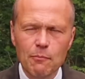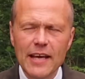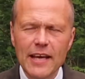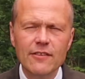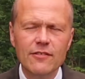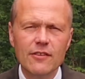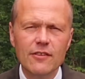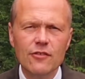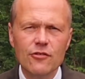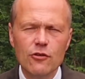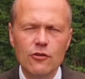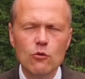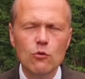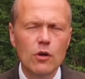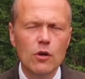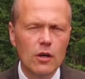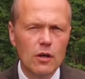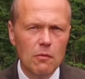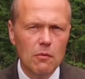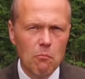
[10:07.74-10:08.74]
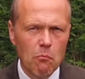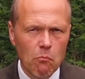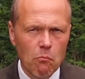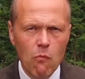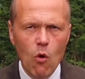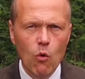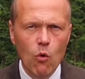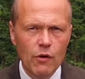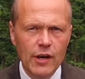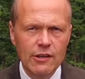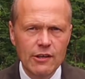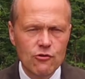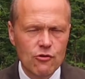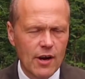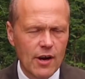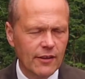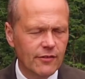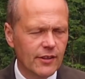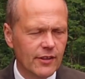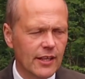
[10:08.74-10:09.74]
makes the shoe more
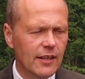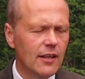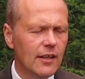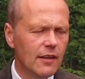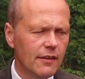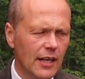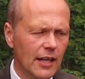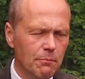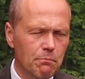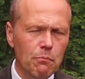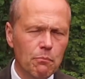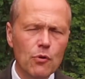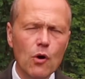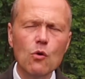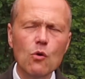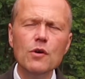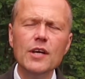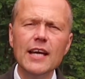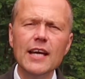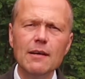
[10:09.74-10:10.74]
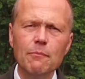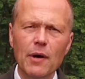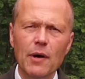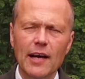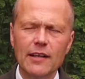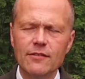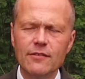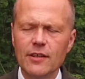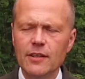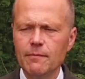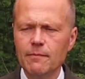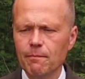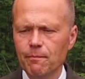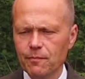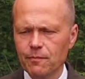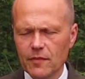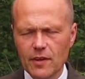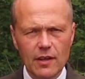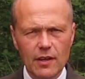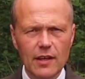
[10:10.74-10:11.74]
interesting. That broguing pattern
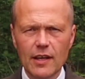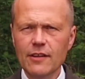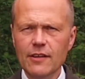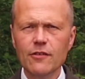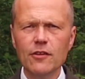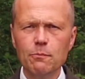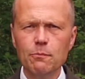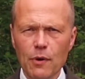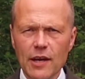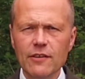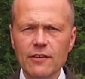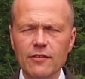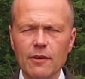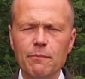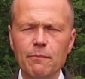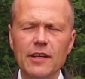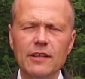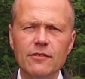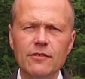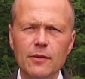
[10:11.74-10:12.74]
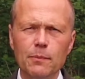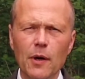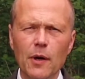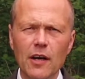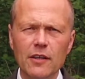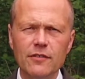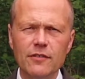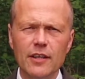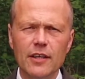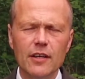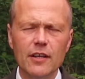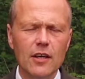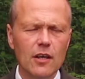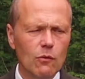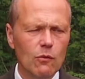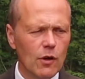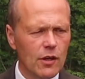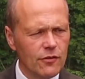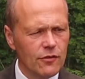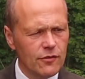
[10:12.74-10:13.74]
it just brings something to the party.
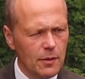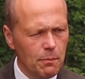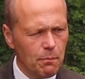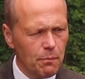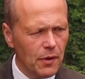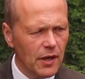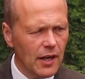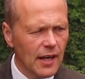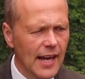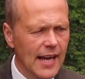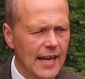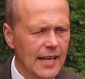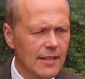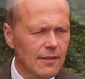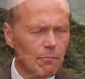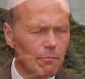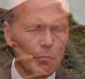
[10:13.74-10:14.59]
Whereas the plain